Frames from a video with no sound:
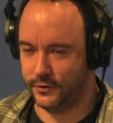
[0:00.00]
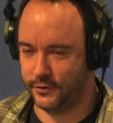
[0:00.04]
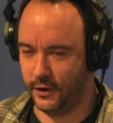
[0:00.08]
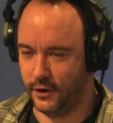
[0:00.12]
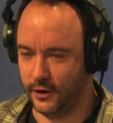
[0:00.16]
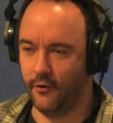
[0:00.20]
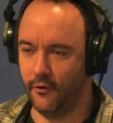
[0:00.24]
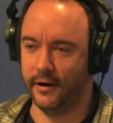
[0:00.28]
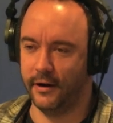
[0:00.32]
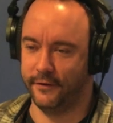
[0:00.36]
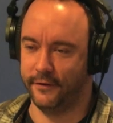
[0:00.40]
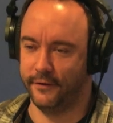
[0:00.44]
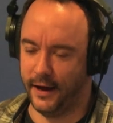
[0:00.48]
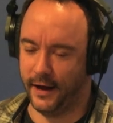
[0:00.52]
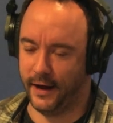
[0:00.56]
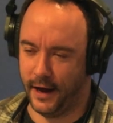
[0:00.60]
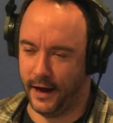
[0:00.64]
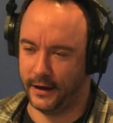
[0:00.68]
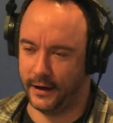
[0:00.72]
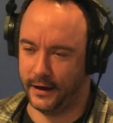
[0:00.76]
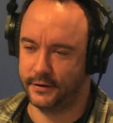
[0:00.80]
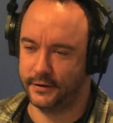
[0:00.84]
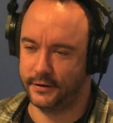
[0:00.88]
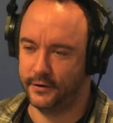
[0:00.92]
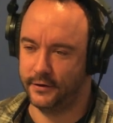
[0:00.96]
knowing
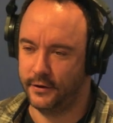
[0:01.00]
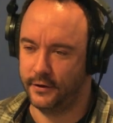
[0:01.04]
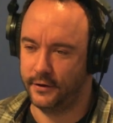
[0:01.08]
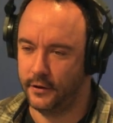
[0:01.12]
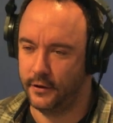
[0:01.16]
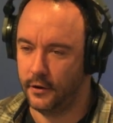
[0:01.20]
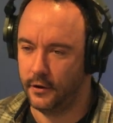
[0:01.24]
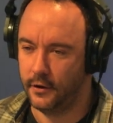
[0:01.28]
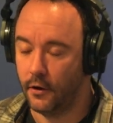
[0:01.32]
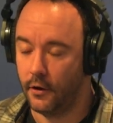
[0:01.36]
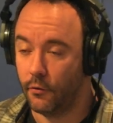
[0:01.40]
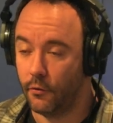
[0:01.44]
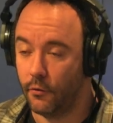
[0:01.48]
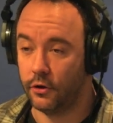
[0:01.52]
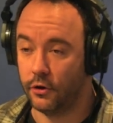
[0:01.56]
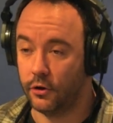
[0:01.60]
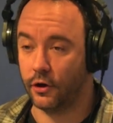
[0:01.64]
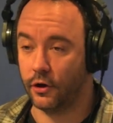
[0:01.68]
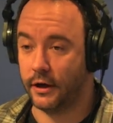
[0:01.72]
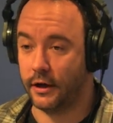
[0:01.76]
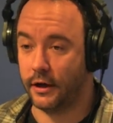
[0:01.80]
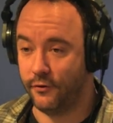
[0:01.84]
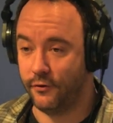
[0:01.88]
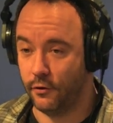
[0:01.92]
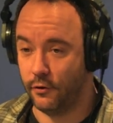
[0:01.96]
that, well,
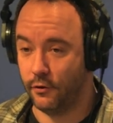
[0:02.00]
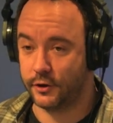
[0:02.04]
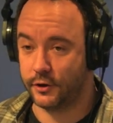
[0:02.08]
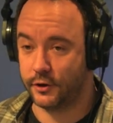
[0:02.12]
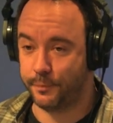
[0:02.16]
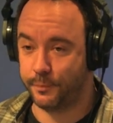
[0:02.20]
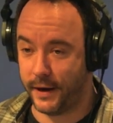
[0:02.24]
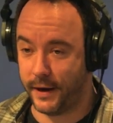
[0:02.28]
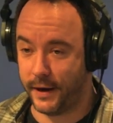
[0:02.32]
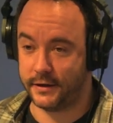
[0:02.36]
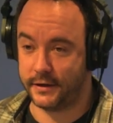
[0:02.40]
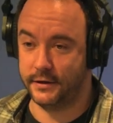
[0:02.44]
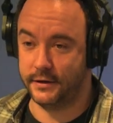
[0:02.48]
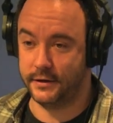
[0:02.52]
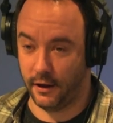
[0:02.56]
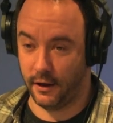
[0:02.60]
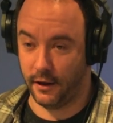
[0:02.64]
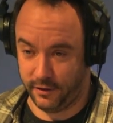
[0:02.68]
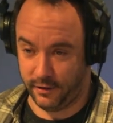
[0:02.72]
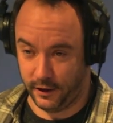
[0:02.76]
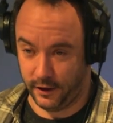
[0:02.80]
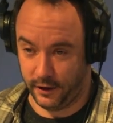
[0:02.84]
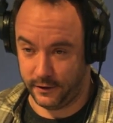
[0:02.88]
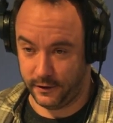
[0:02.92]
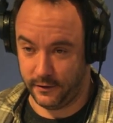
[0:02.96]
look, if you expect
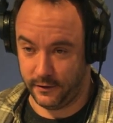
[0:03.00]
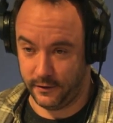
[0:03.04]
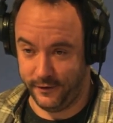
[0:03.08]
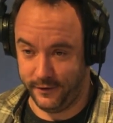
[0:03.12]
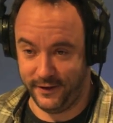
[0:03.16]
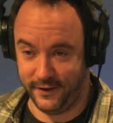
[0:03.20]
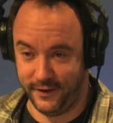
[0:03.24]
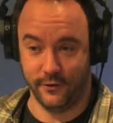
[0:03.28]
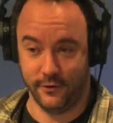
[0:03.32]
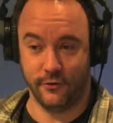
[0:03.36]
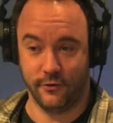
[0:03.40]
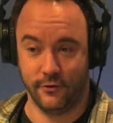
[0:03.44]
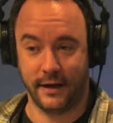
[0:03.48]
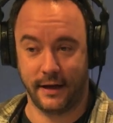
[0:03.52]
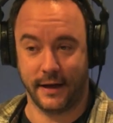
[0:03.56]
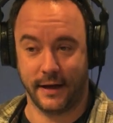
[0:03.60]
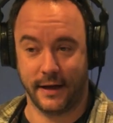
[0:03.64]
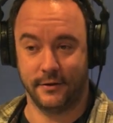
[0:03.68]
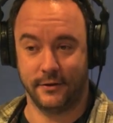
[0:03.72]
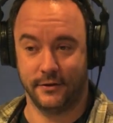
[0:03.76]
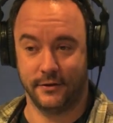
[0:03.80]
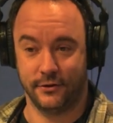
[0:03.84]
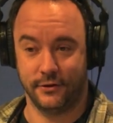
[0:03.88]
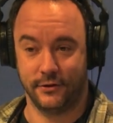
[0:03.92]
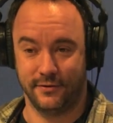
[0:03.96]
nothing and then you
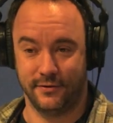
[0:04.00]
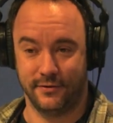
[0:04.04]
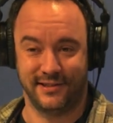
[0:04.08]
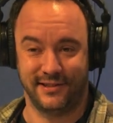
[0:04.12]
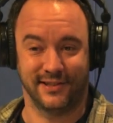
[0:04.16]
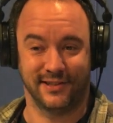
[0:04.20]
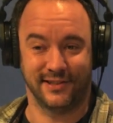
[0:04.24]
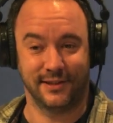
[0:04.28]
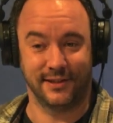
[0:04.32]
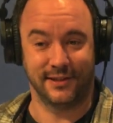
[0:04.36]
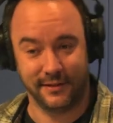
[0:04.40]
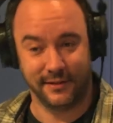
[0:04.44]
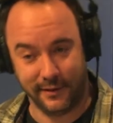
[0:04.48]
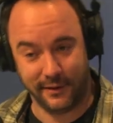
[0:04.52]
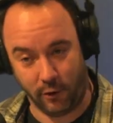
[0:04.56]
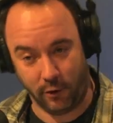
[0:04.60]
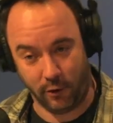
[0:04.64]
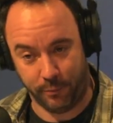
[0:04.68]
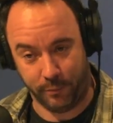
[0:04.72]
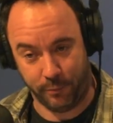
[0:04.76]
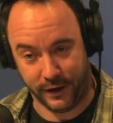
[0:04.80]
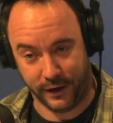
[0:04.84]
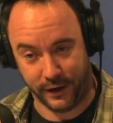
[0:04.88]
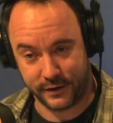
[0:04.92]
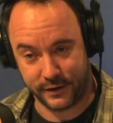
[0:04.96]
get just a little
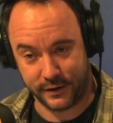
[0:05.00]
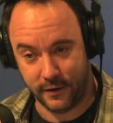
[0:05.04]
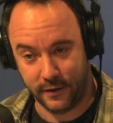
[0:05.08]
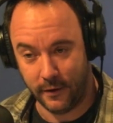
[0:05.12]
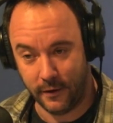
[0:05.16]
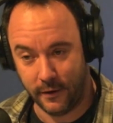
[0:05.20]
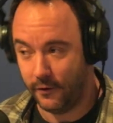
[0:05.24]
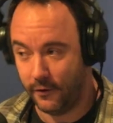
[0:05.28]
bit,